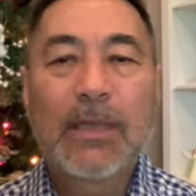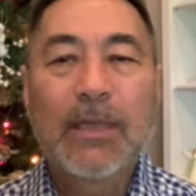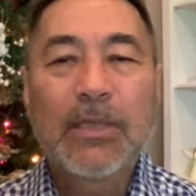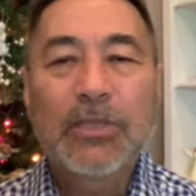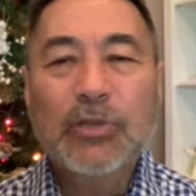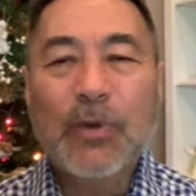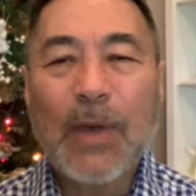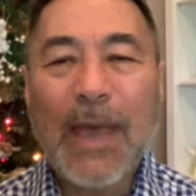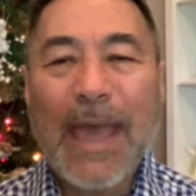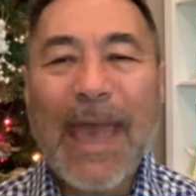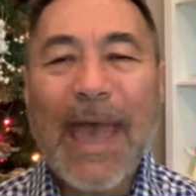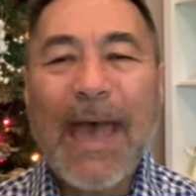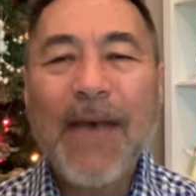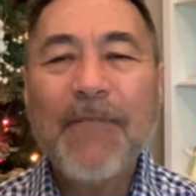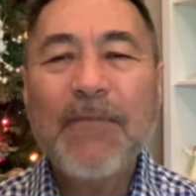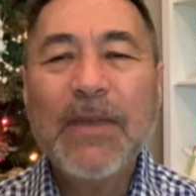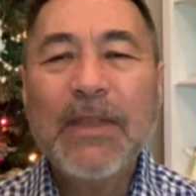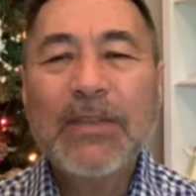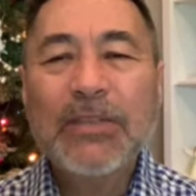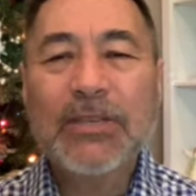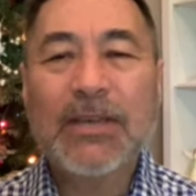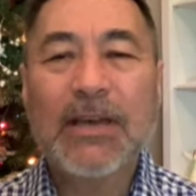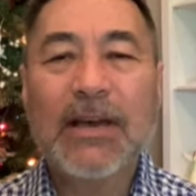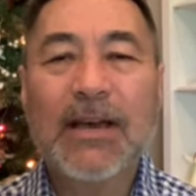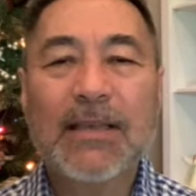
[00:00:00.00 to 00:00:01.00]
So,
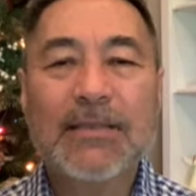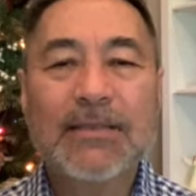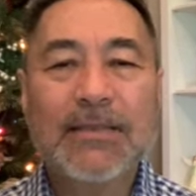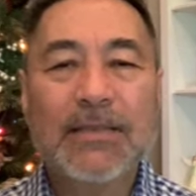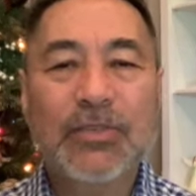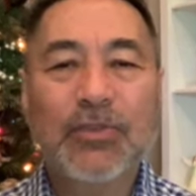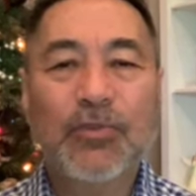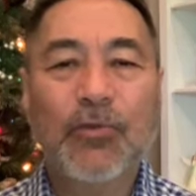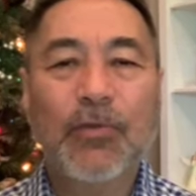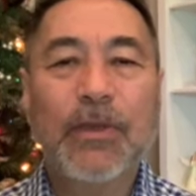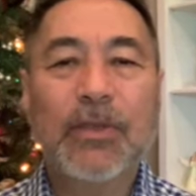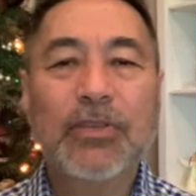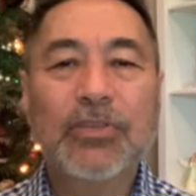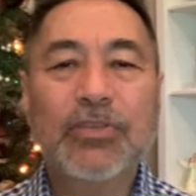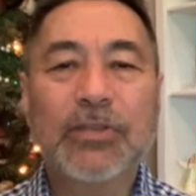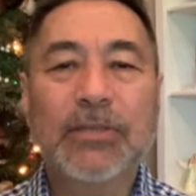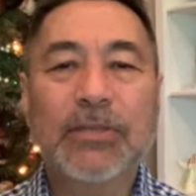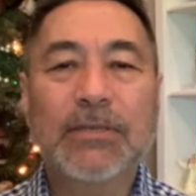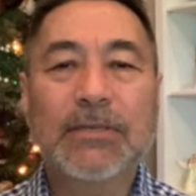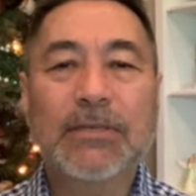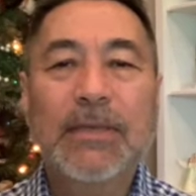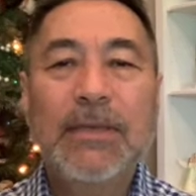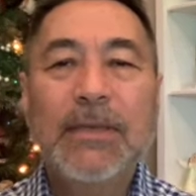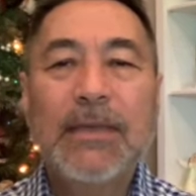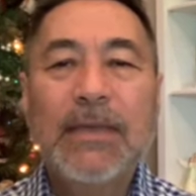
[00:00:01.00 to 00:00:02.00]
Advent to us as
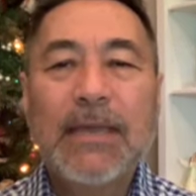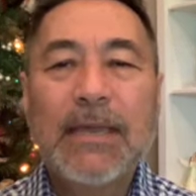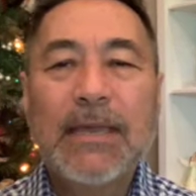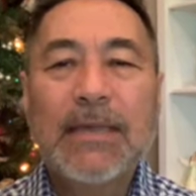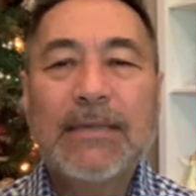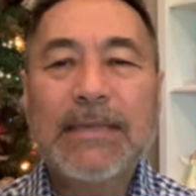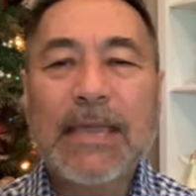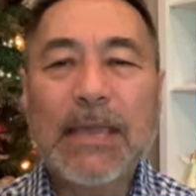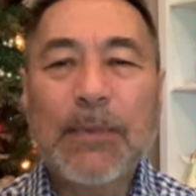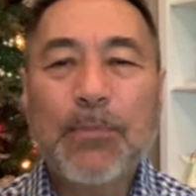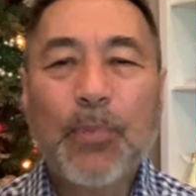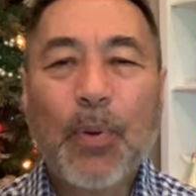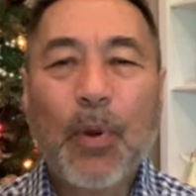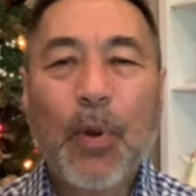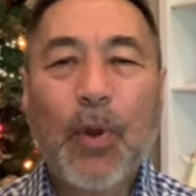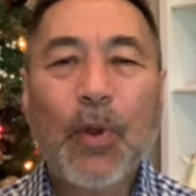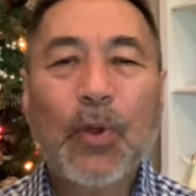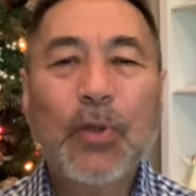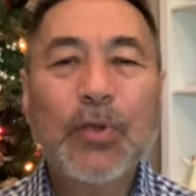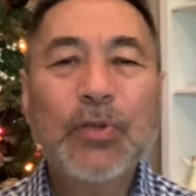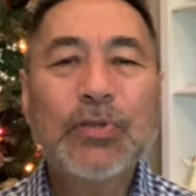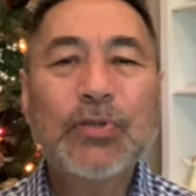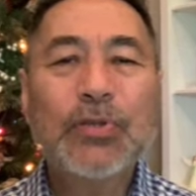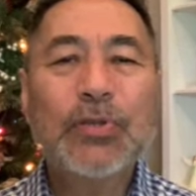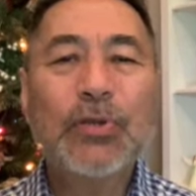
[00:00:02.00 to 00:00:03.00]
Christians is a
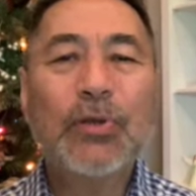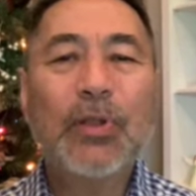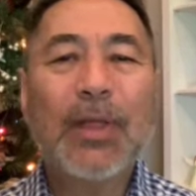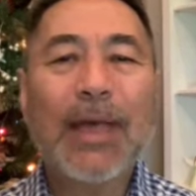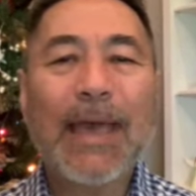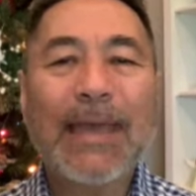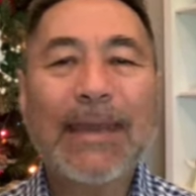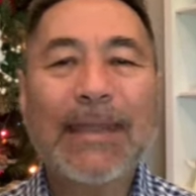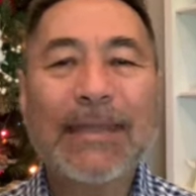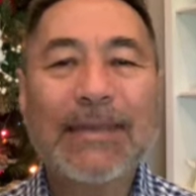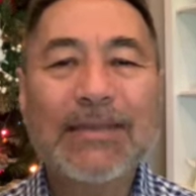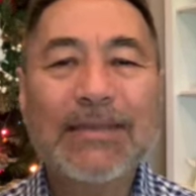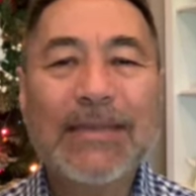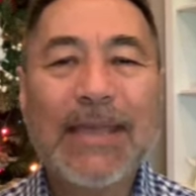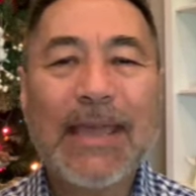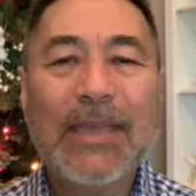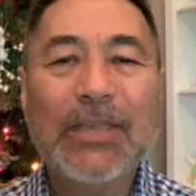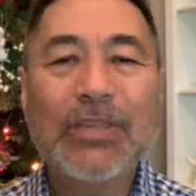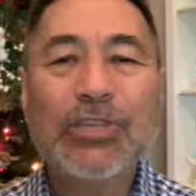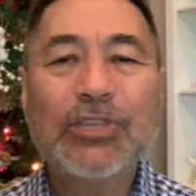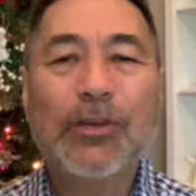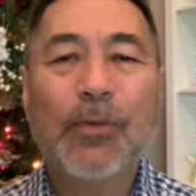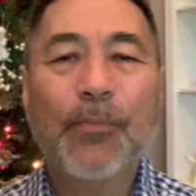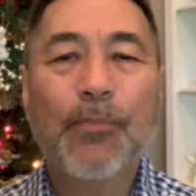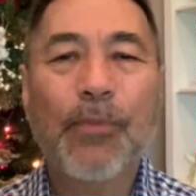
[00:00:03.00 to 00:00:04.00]
personal and
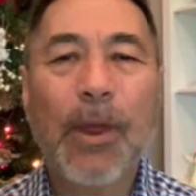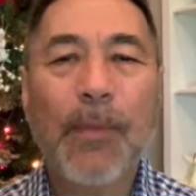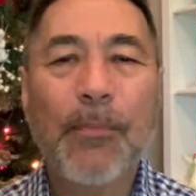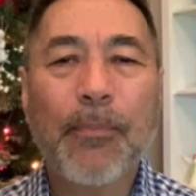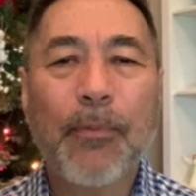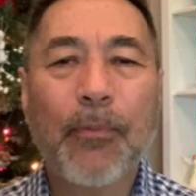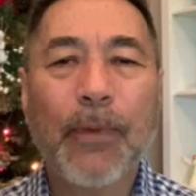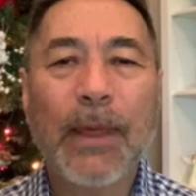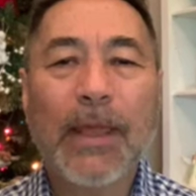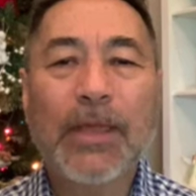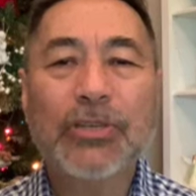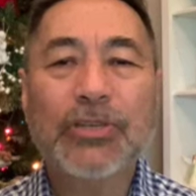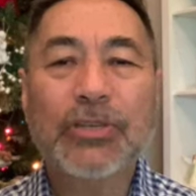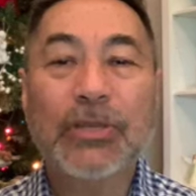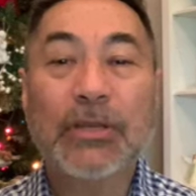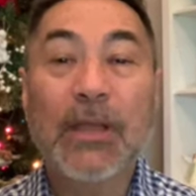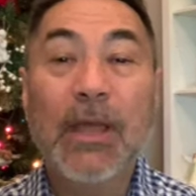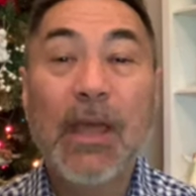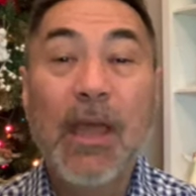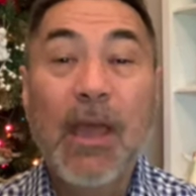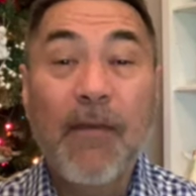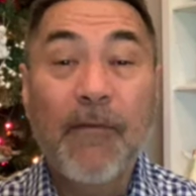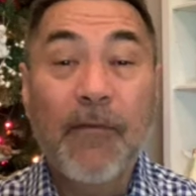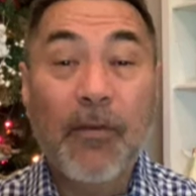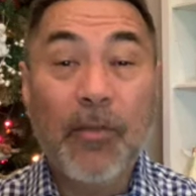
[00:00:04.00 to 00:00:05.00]
intentional preparation
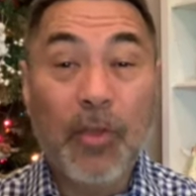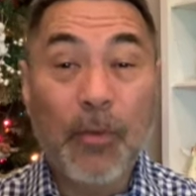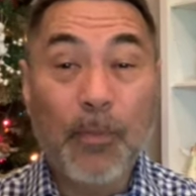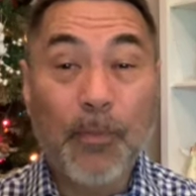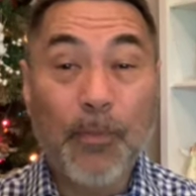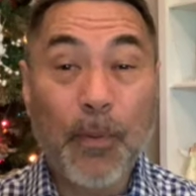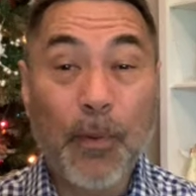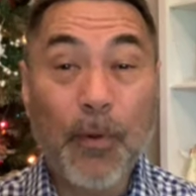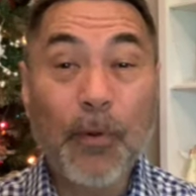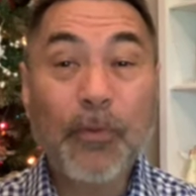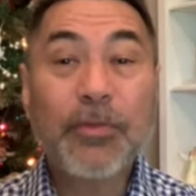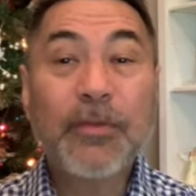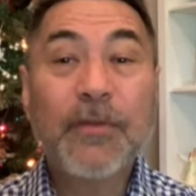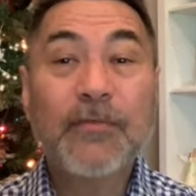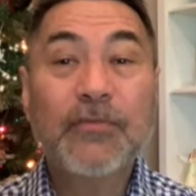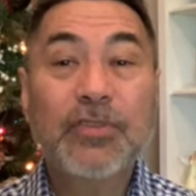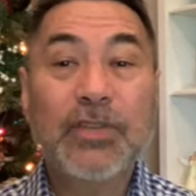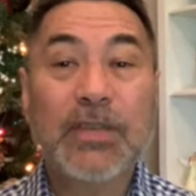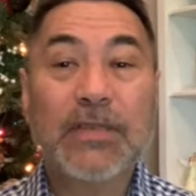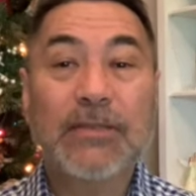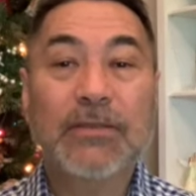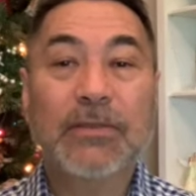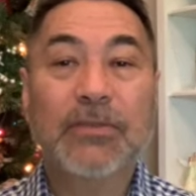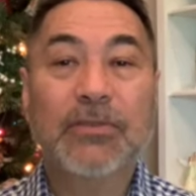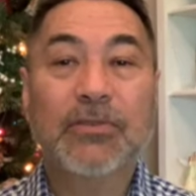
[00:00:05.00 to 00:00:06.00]
for the birth of
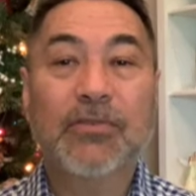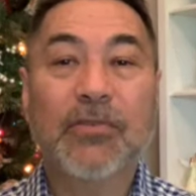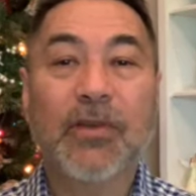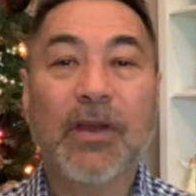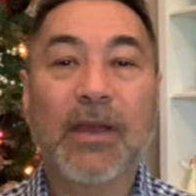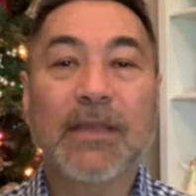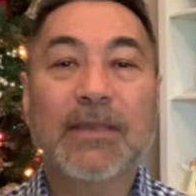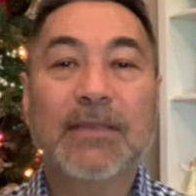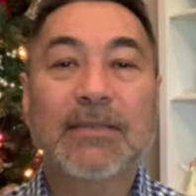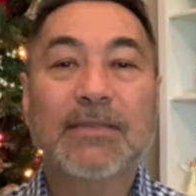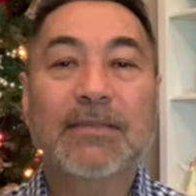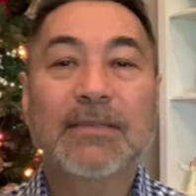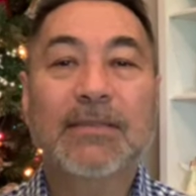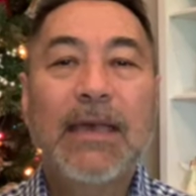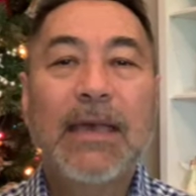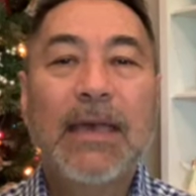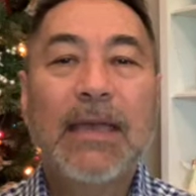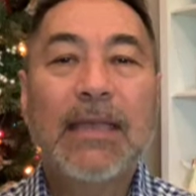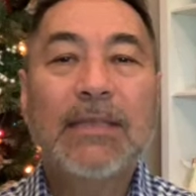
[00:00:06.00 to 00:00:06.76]
Jesus Christ.